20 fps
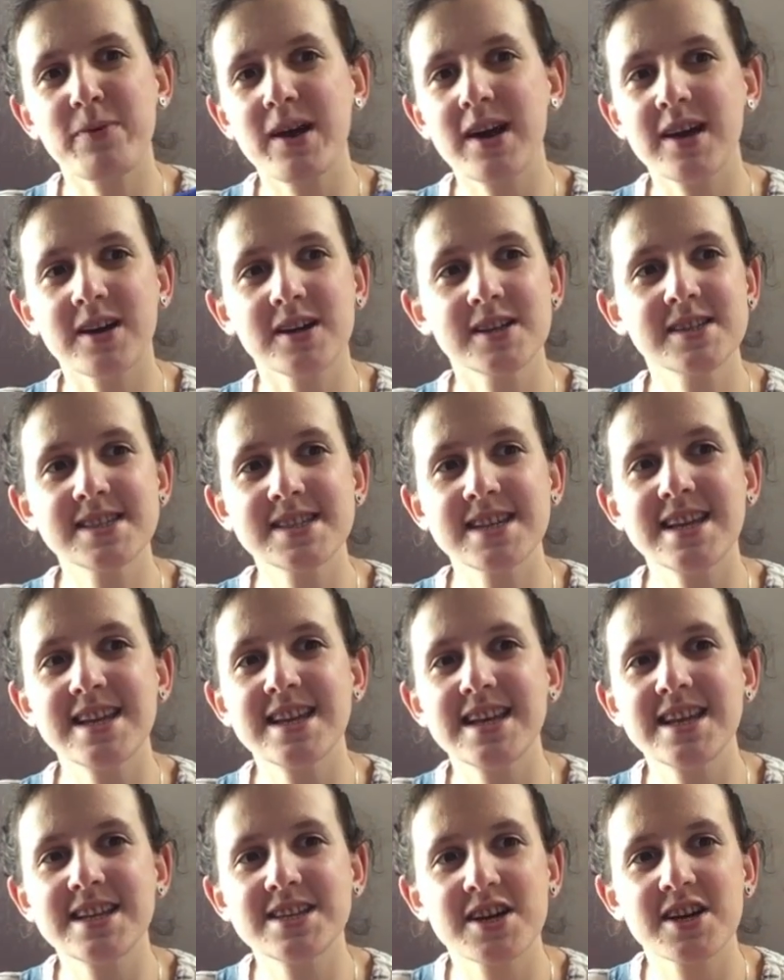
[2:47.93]
by
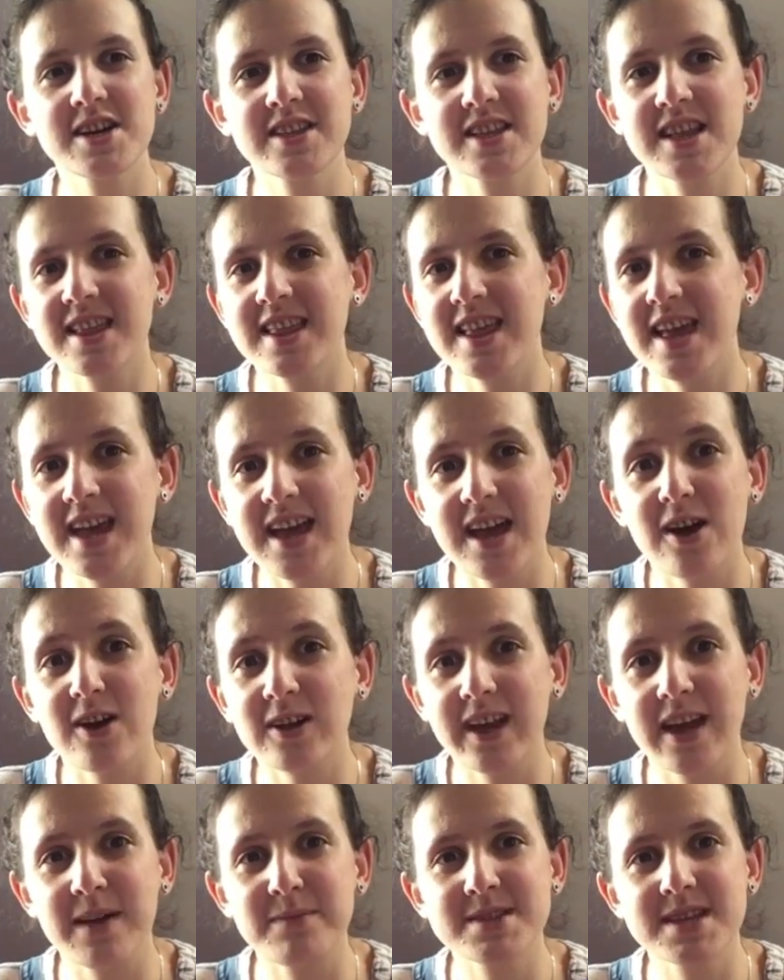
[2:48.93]
hunting each other they
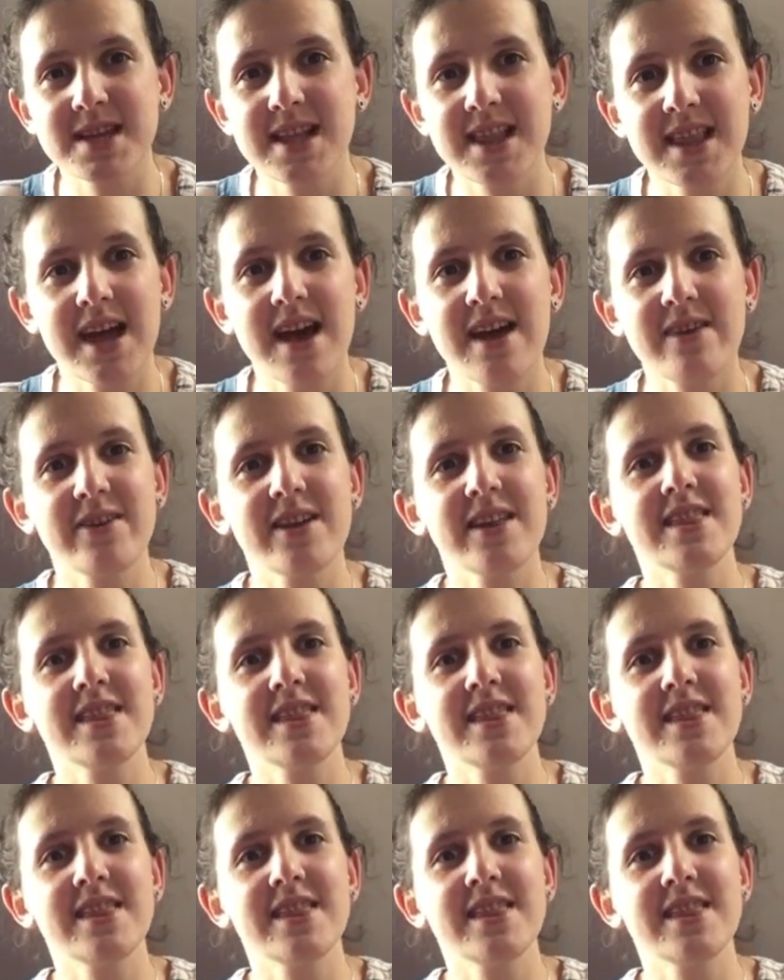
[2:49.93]
all kept alive,